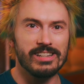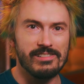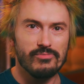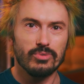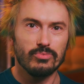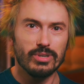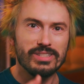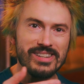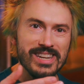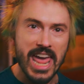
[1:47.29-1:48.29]
What
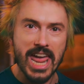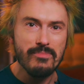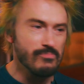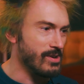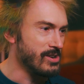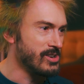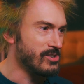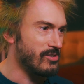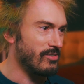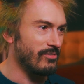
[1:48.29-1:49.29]
is the name
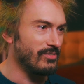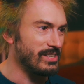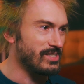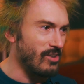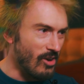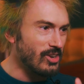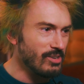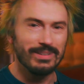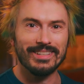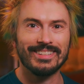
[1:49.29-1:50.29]
of this
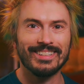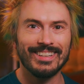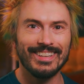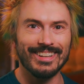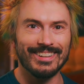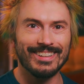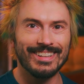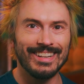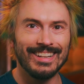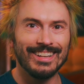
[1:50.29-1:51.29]
argument here?
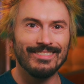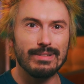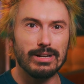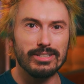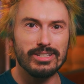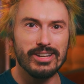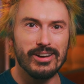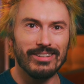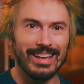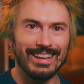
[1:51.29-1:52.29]
Because
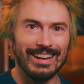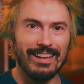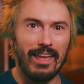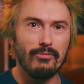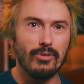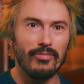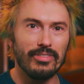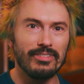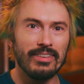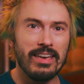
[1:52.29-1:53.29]
I
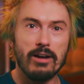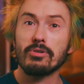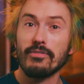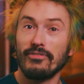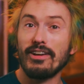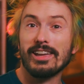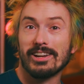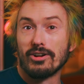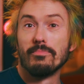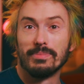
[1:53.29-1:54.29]
want a
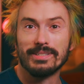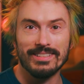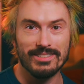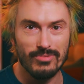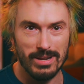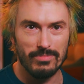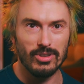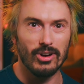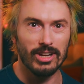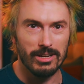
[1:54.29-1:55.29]
fake competence when I'm
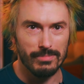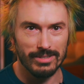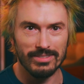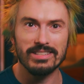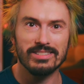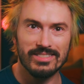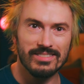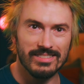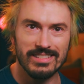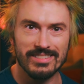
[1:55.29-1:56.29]
talking about these
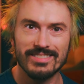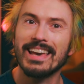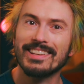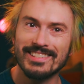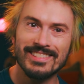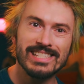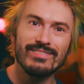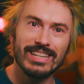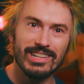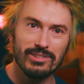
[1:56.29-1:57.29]
things in these
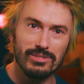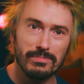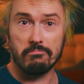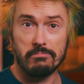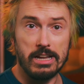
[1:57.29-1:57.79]
videos.